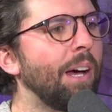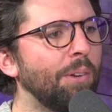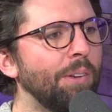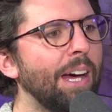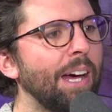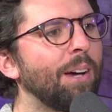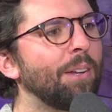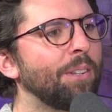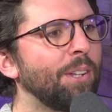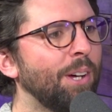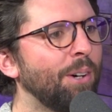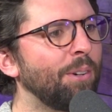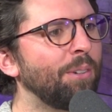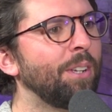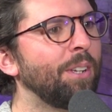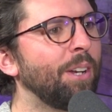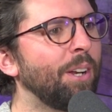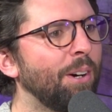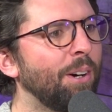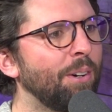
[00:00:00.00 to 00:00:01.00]
out though,
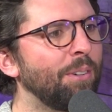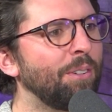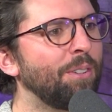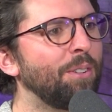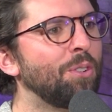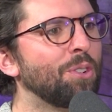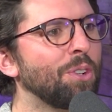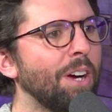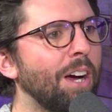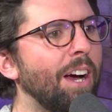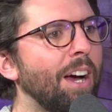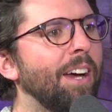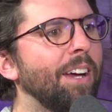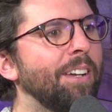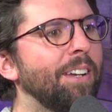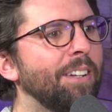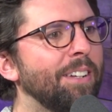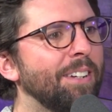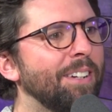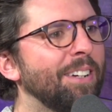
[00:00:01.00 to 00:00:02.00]
you
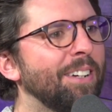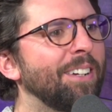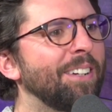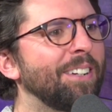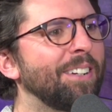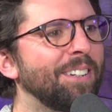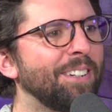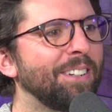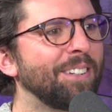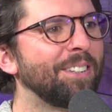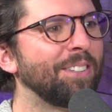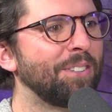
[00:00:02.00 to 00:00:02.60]
tried. You